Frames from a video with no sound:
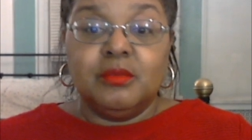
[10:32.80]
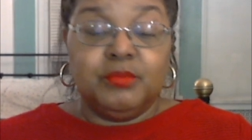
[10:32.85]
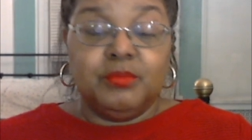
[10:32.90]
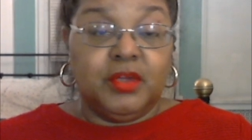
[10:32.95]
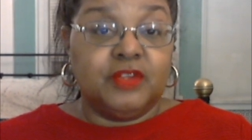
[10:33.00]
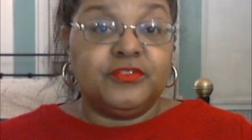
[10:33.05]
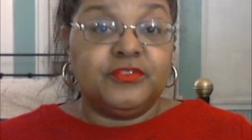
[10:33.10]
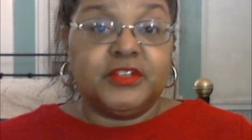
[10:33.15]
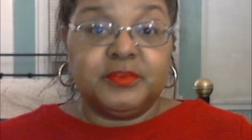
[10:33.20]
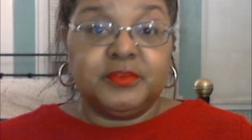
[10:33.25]

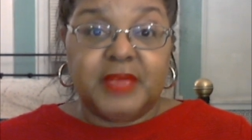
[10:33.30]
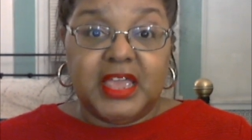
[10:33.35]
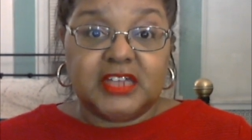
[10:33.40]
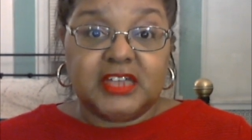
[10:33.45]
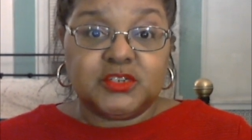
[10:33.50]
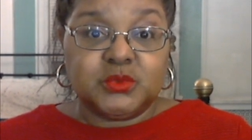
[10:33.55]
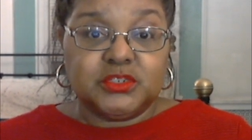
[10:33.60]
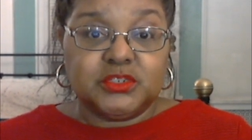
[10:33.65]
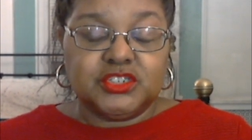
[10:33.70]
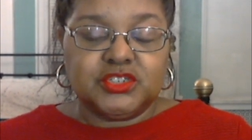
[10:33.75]
Perfect
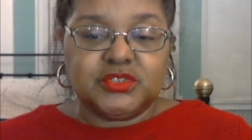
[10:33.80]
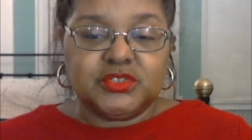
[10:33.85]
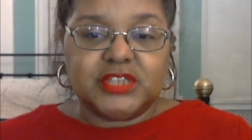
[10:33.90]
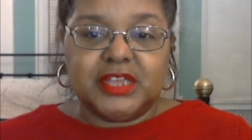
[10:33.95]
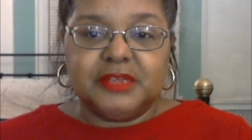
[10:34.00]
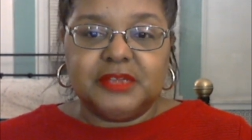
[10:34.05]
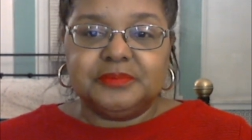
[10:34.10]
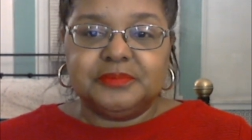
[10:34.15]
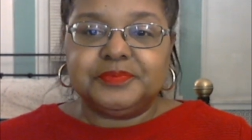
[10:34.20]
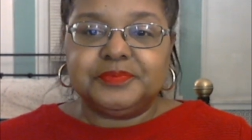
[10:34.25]
match, wouldn't you
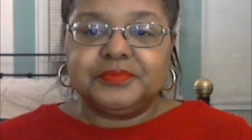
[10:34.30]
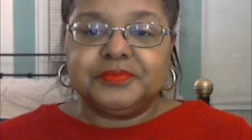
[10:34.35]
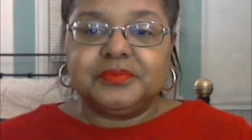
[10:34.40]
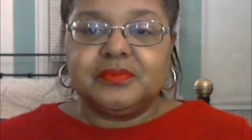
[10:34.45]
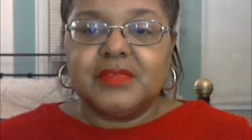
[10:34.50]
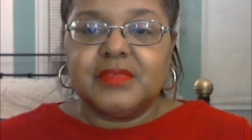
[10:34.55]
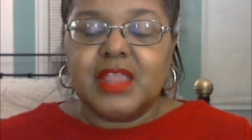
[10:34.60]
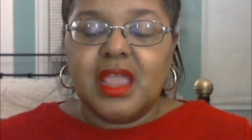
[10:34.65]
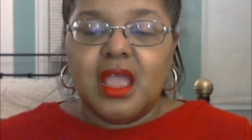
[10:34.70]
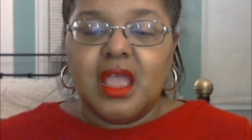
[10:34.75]
say?
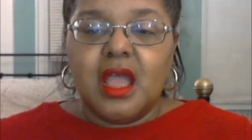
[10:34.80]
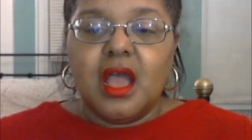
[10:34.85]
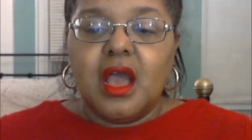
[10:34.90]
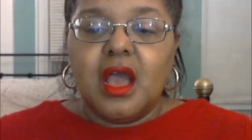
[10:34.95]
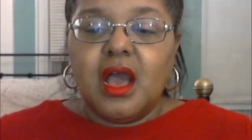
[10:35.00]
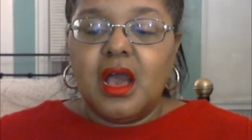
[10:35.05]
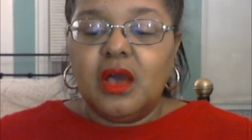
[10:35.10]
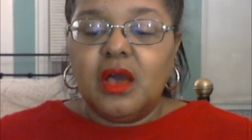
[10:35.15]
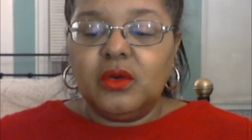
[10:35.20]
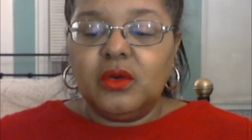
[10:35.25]

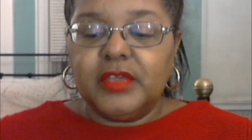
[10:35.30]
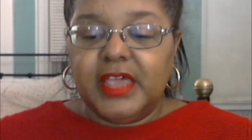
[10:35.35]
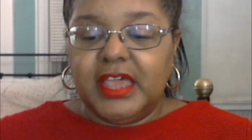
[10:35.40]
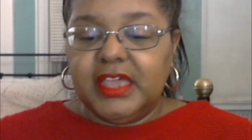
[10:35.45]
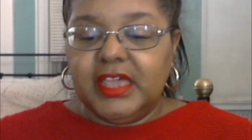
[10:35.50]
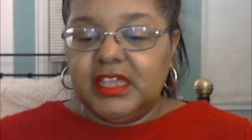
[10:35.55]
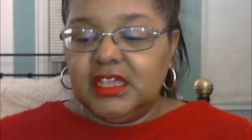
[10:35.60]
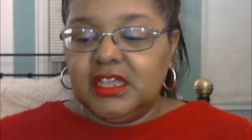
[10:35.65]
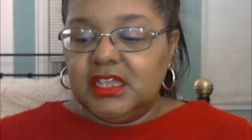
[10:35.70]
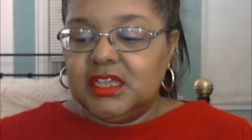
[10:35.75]

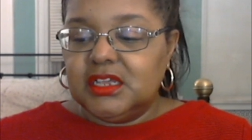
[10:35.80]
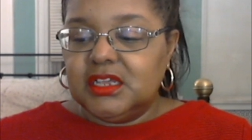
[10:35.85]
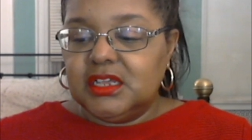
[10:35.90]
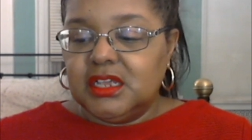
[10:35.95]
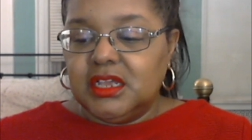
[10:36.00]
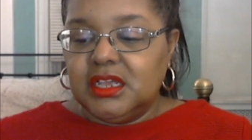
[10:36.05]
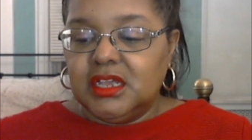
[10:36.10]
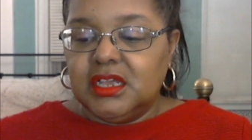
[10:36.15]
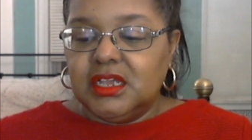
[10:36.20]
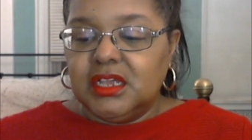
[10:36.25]
Okay,
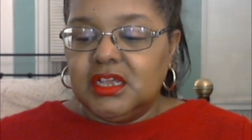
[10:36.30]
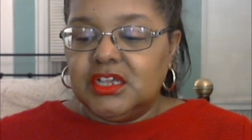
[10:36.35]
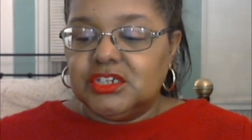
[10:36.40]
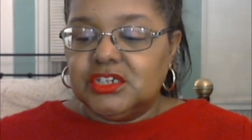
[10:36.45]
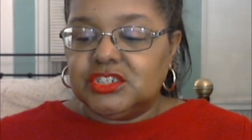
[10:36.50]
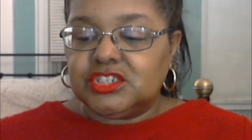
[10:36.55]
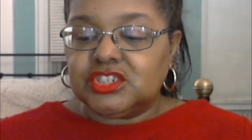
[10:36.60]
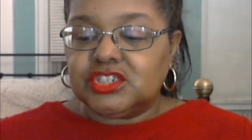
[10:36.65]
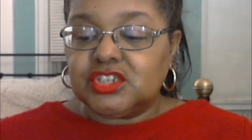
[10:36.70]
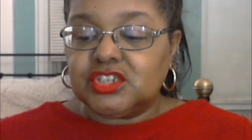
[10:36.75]

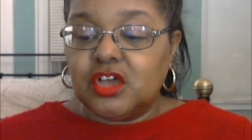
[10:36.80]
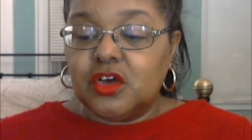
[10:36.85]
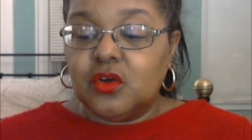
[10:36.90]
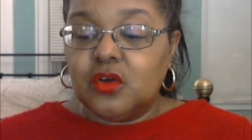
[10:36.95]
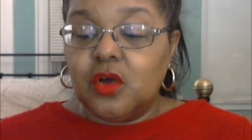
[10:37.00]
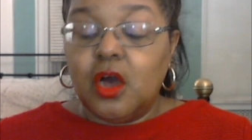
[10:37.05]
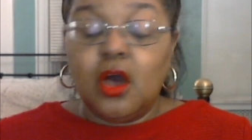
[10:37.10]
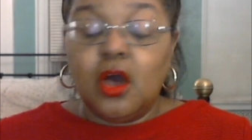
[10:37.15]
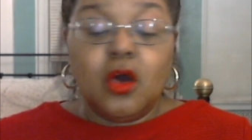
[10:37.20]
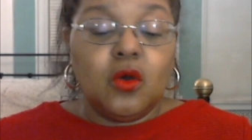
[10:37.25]
so,
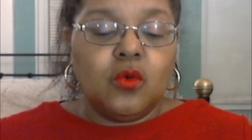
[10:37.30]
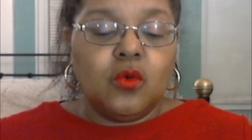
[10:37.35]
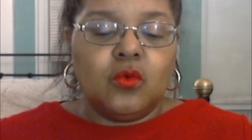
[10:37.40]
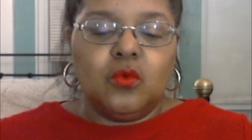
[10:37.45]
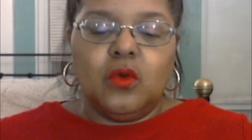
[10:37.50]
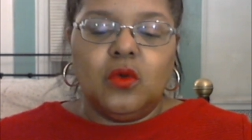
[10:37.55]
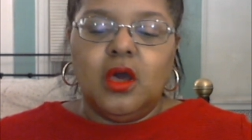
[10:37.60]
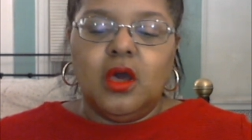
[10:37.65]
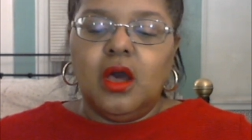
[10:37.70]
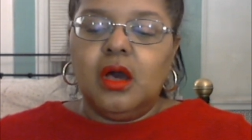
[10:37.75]
oh,
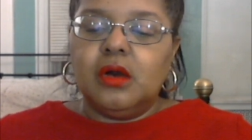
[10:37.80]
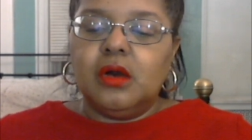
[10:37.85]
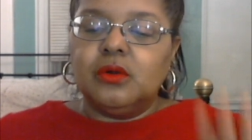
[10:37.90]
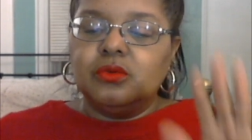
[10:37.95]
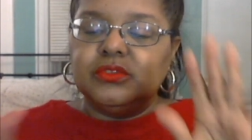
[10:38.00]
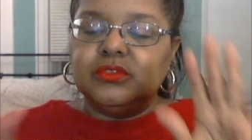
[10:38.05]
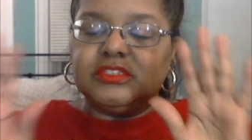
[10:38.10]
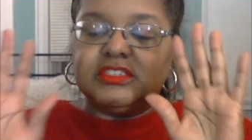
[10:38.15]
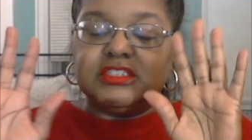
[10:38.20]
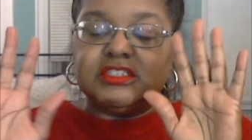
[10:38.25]
oh,
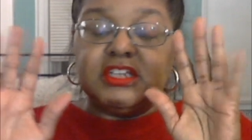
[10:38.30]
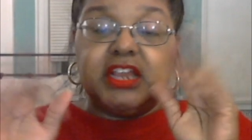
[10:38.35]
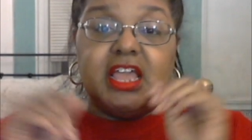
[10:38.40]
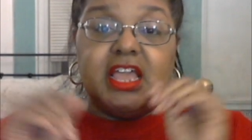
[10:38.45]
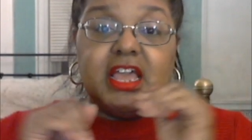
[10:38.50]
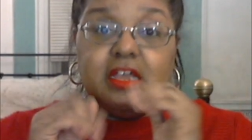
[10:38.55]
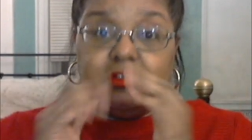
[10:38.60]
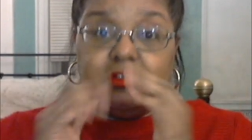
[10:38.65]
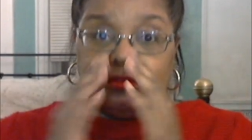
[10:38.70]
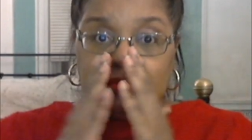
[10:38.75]
sit
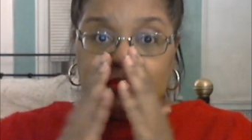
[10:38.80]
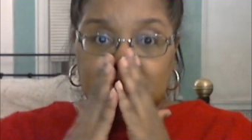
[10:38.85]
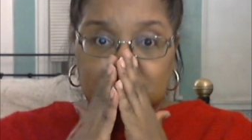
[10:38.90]
down.